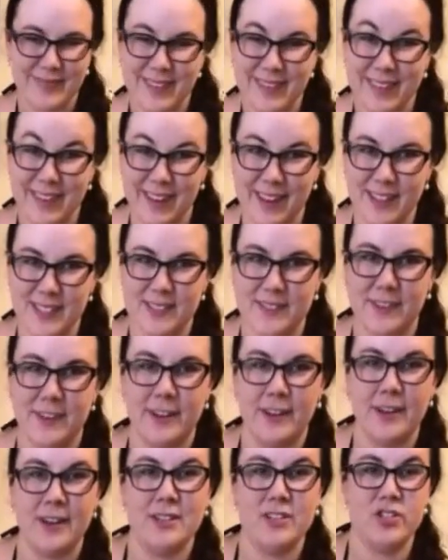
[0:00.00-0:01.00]
thanks for
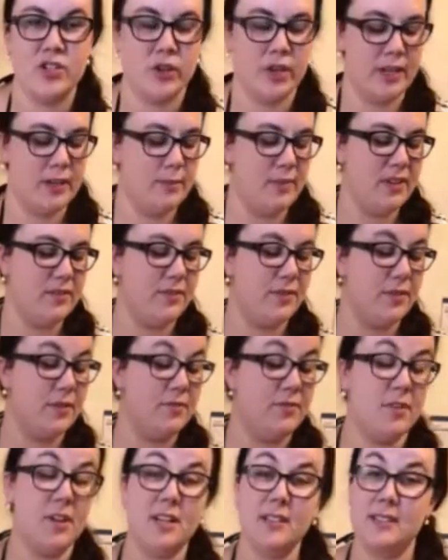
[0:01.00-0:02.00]
joining me for the
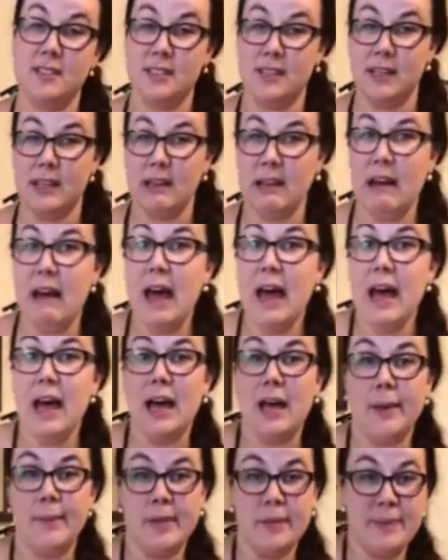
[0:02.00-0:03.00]
frosting.
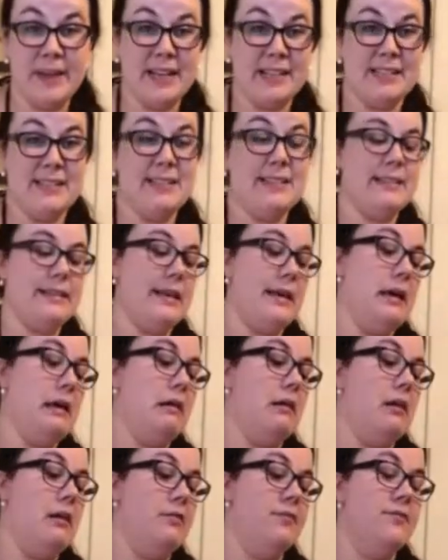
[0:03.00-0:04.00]
I'm gonna pass this cake
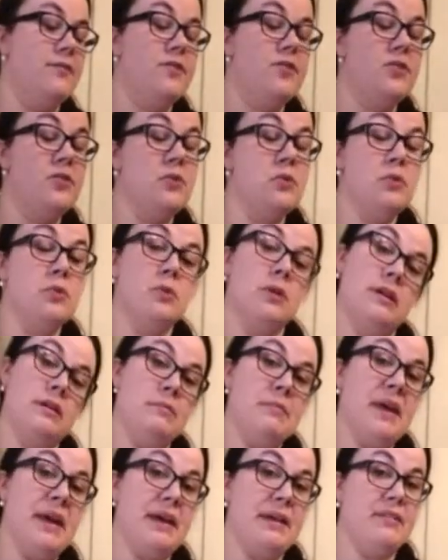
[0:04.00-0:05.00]
off to
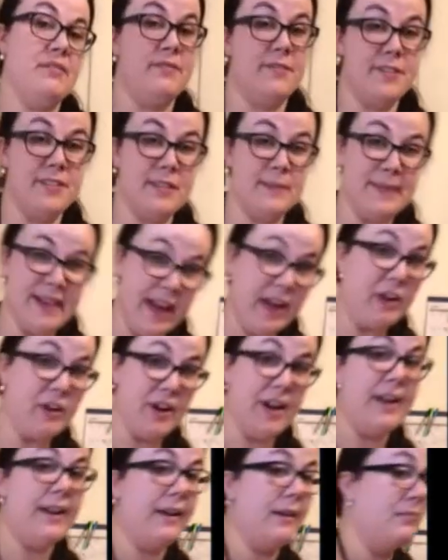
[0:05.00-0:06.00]
Amanda for some
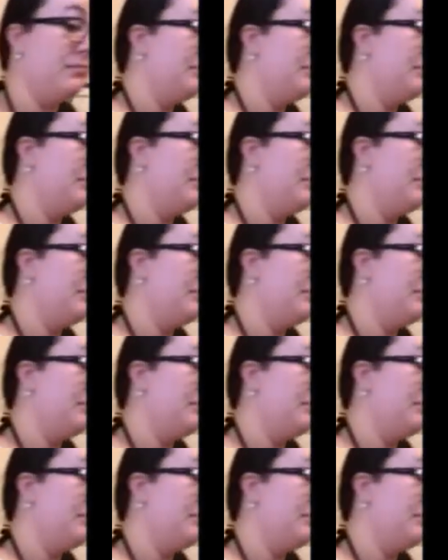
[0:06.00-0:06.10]
decorating.